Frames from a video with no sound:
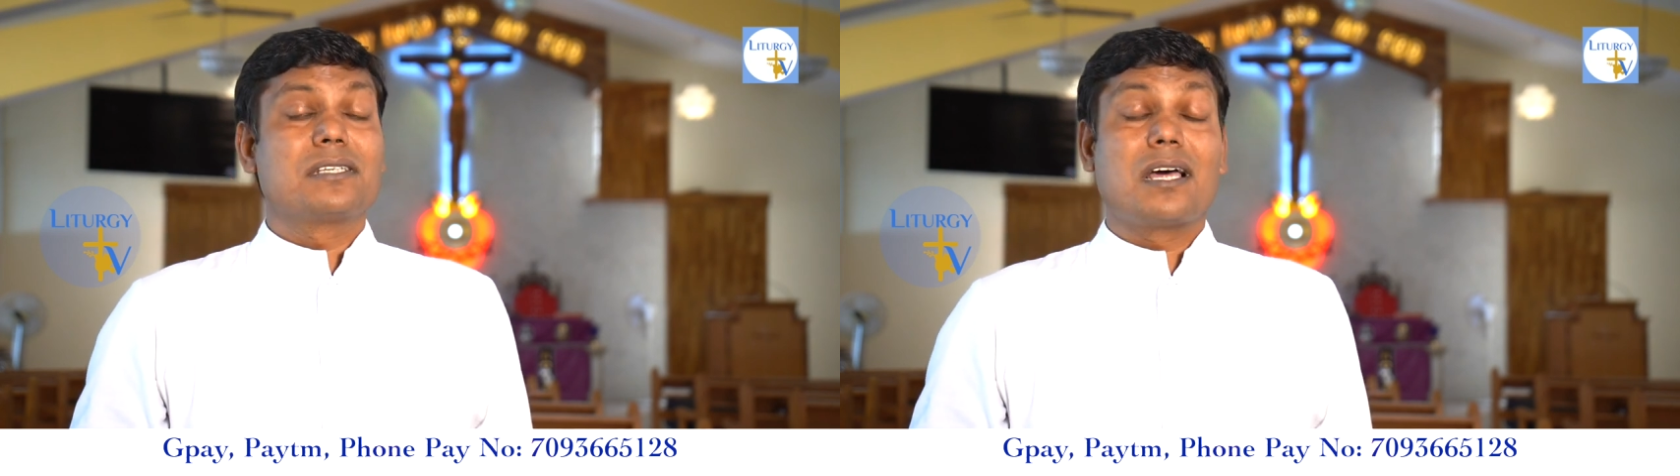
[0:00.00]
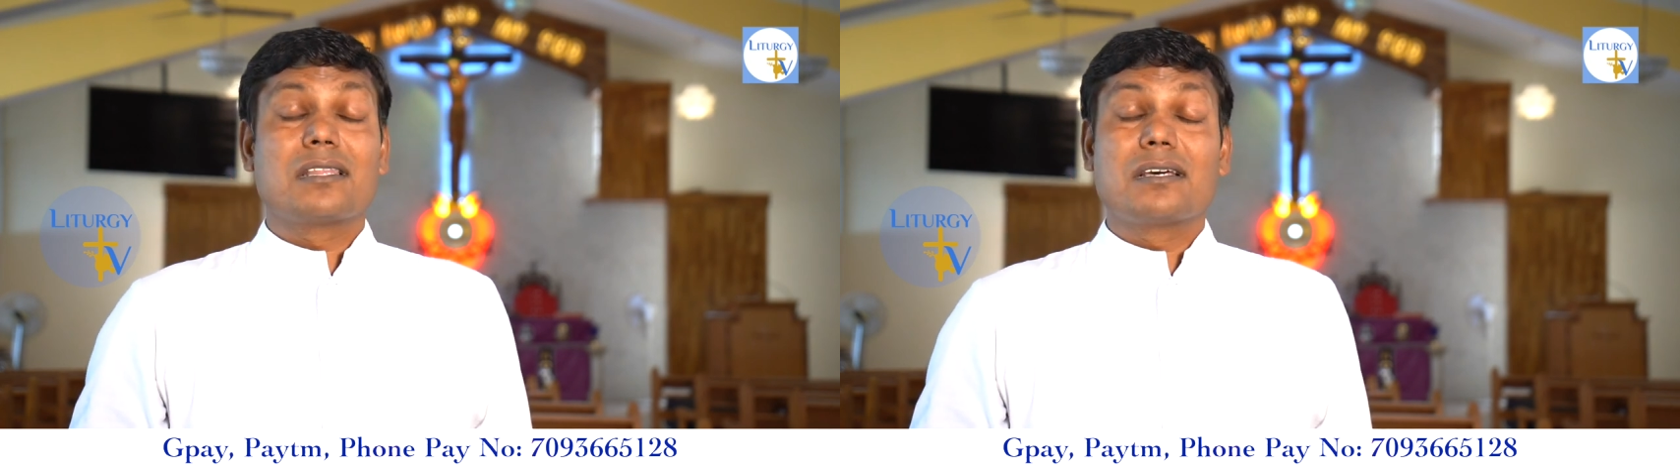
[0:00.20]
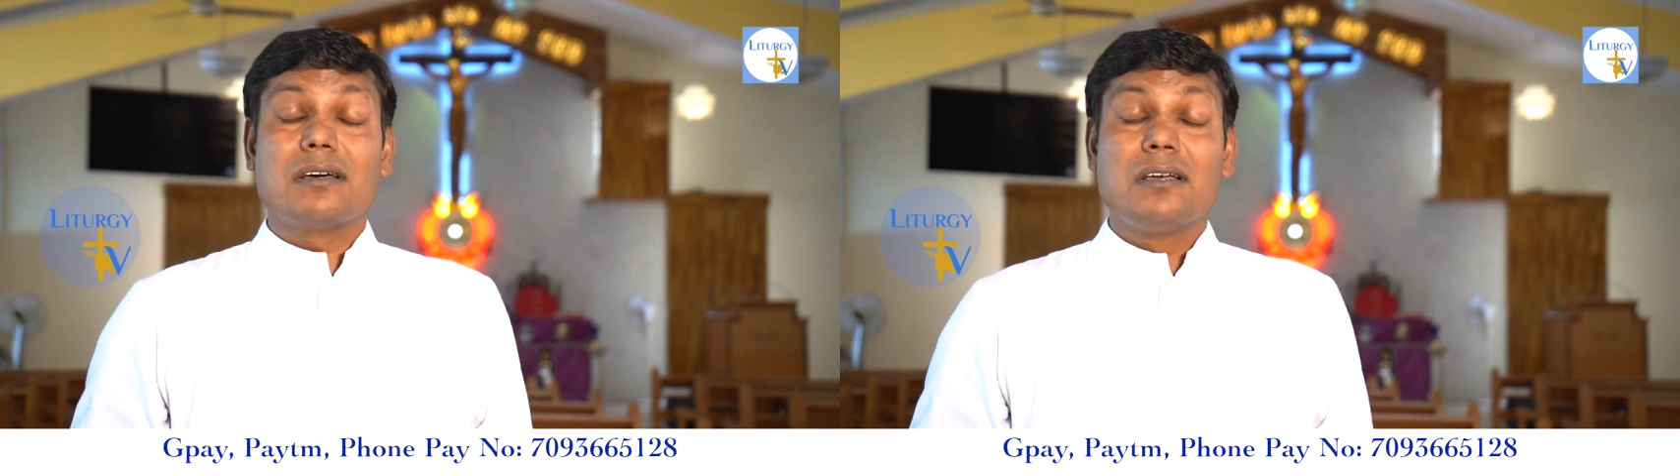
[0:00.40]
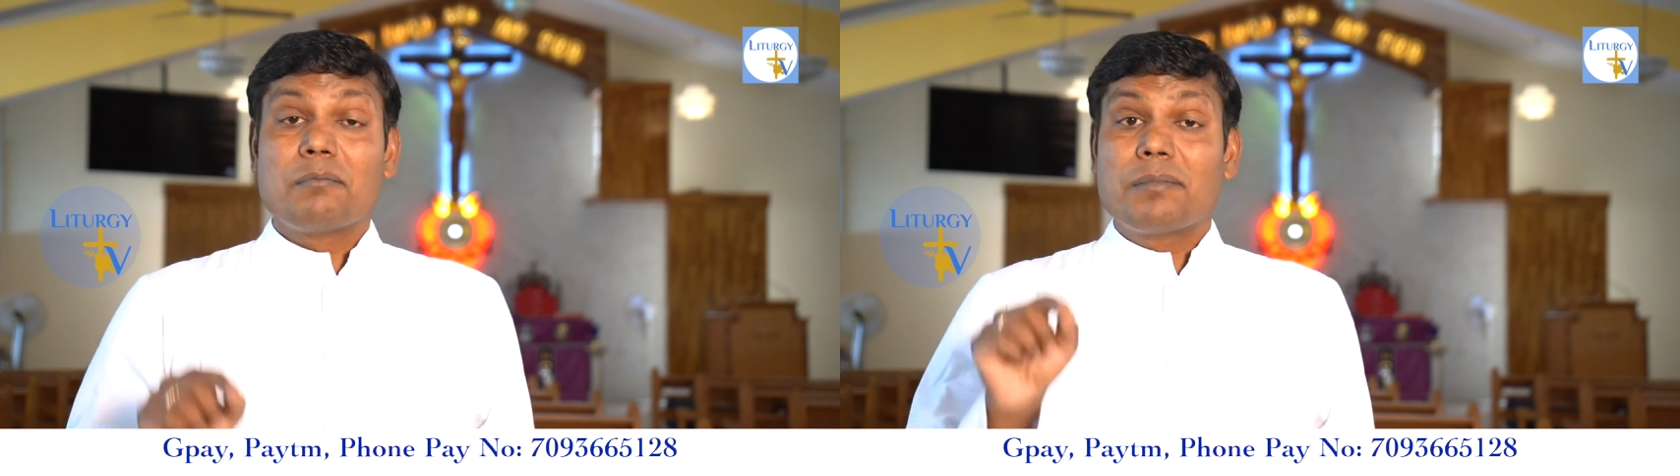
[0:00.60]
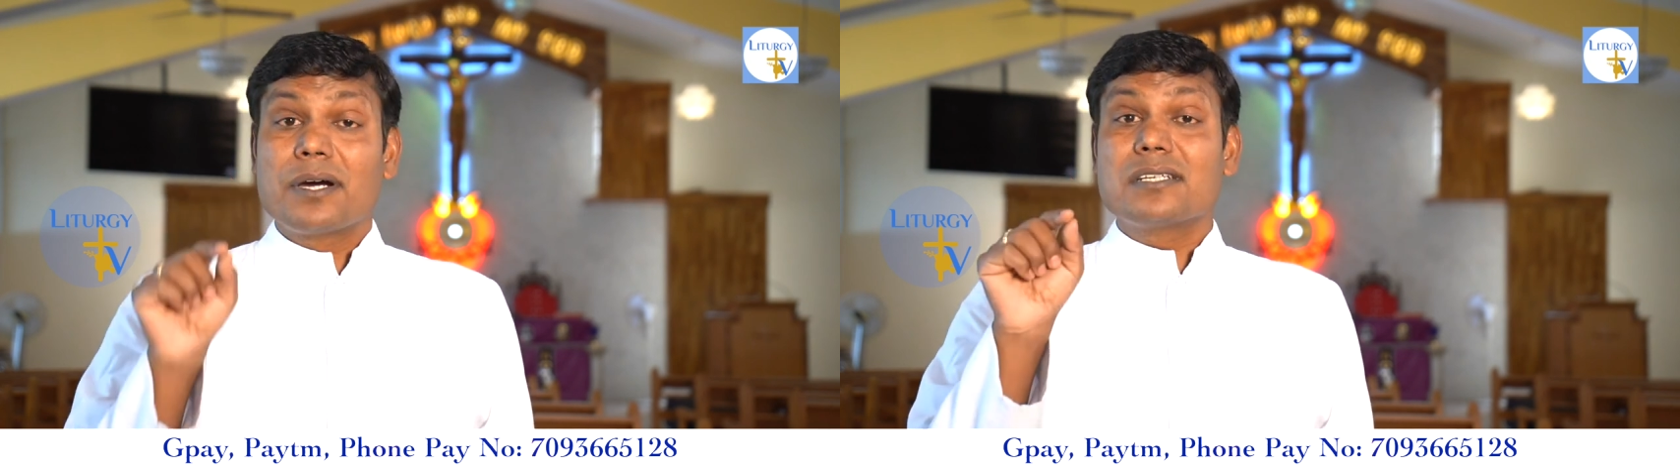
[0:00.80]
other
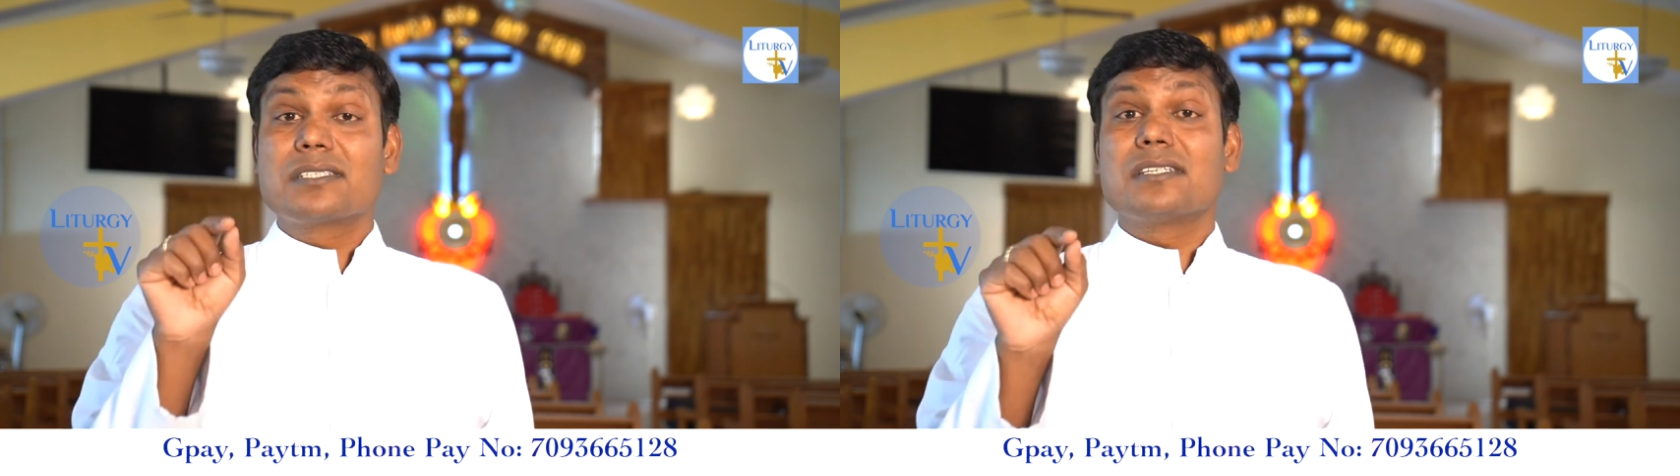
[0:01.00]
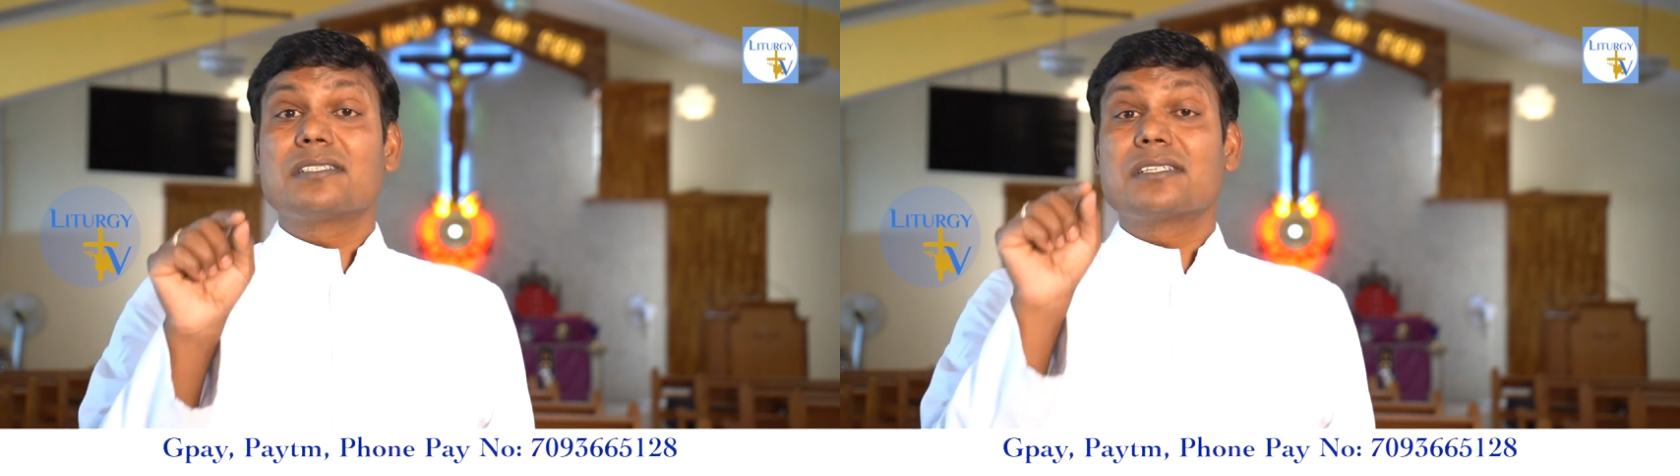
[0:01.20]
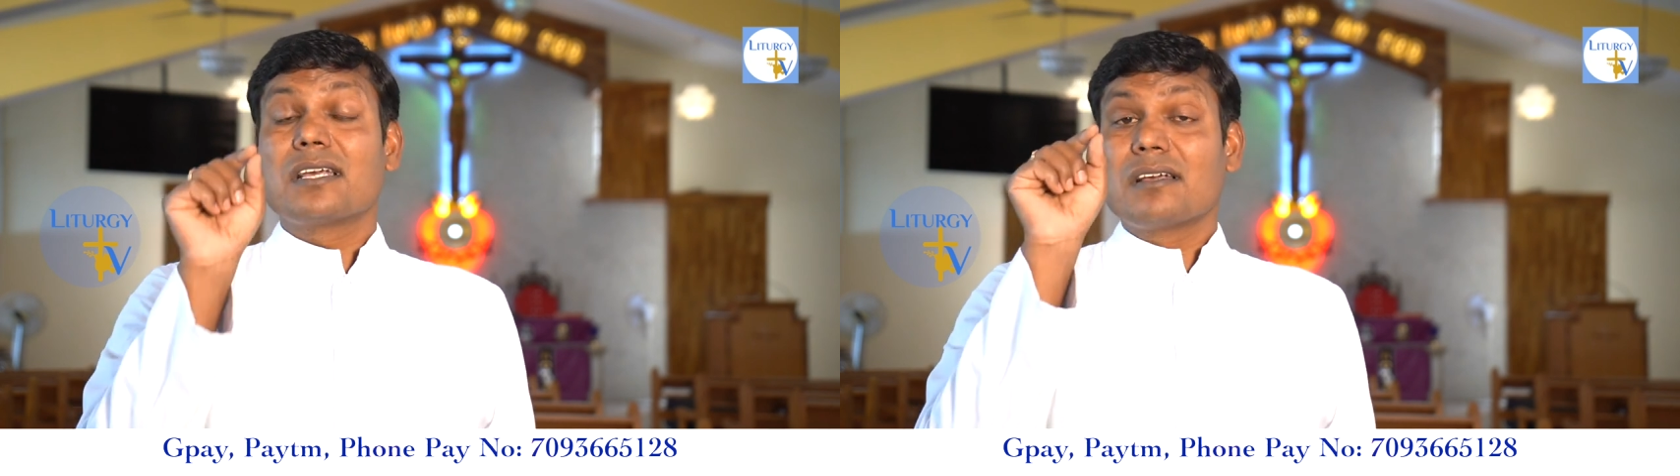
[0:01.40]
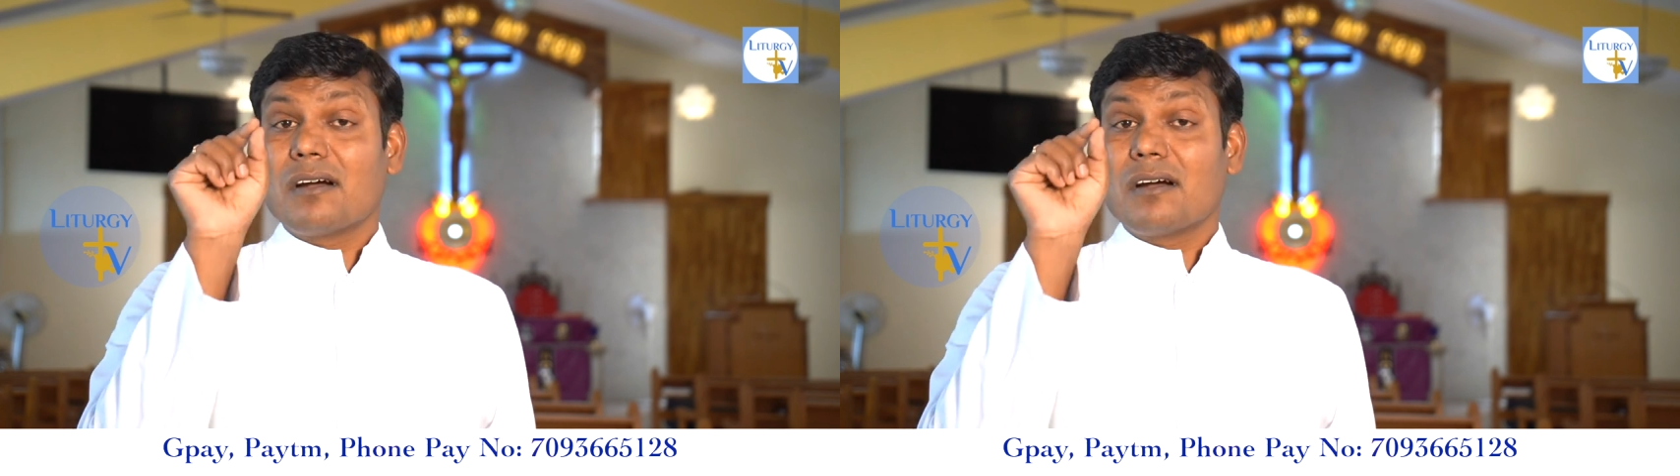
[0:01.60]
person's